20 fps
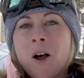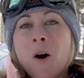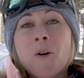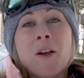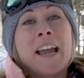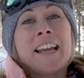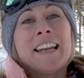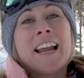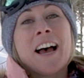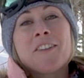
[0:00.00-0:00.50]

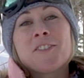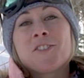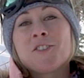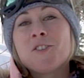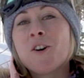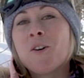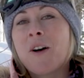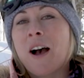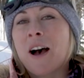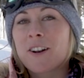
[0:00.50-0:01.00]
Okay, now that you
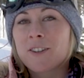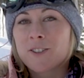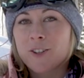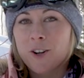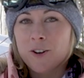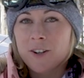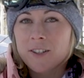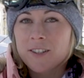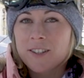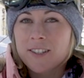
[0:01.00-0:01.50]
know how to
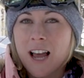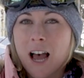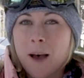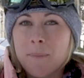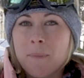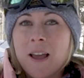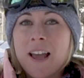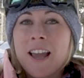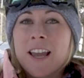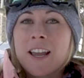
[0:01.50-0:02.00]
turn and stop,
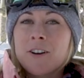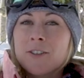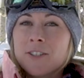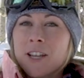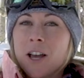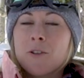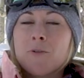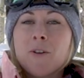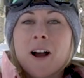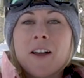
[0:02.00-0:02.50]
here's
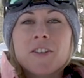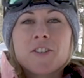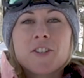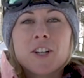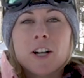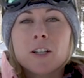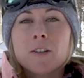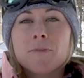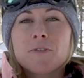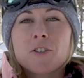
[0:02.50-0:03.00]
how to ride the
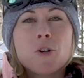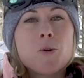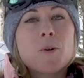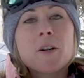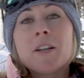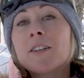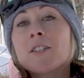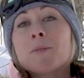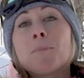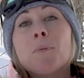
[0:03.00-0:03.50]
chairlift so you
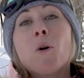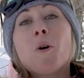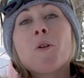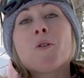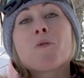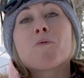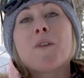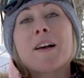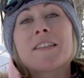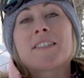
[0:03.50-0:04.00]
can explore
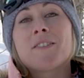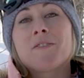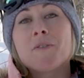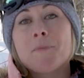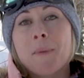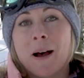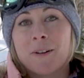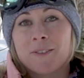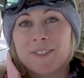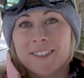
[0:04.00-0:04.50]
the rest of the
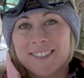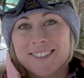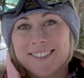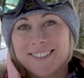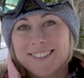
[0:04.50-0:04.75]
mountain.